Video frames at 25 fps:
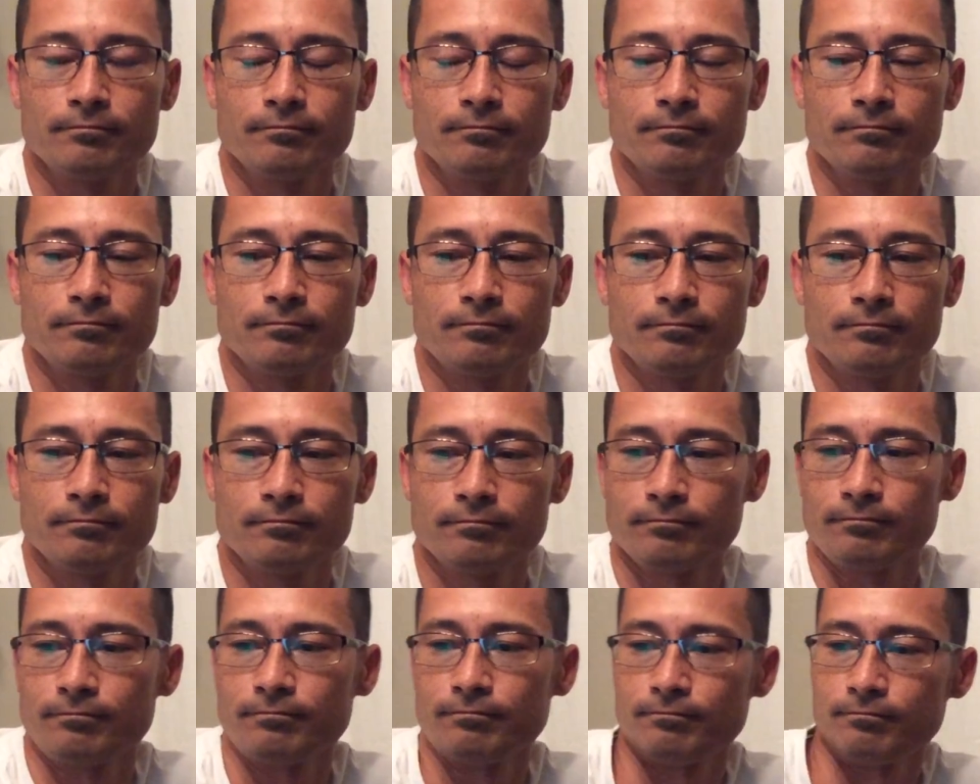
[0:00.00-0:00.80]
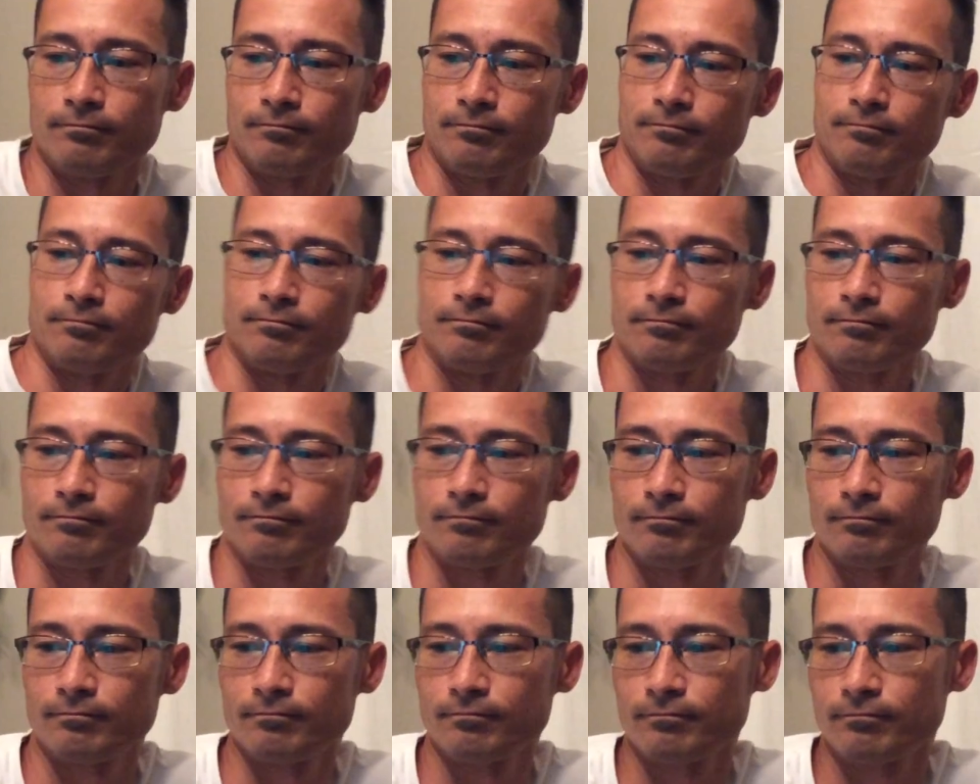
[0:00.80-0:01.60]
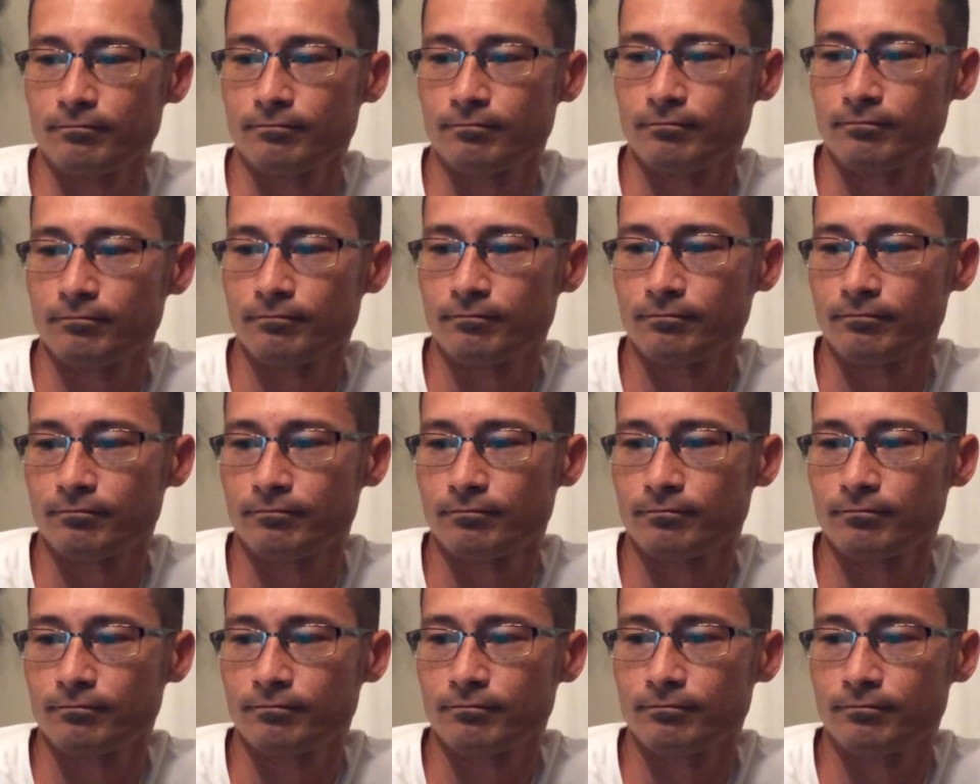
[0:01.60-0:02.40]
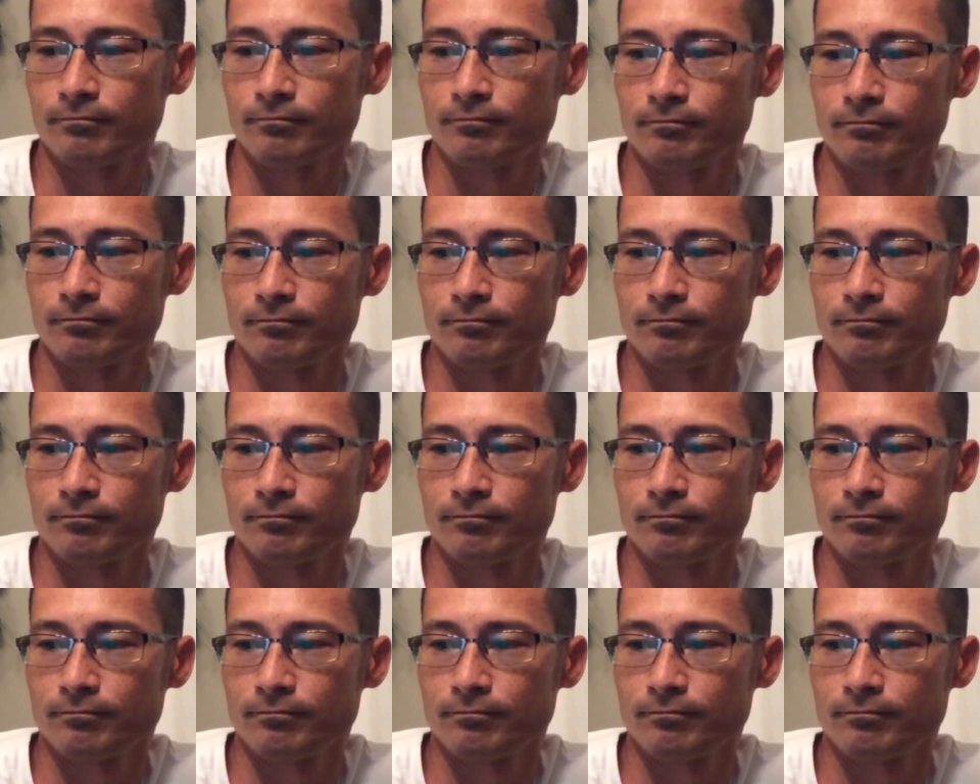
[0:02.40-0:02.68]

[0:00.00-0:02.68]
Okay. What would you change for next time?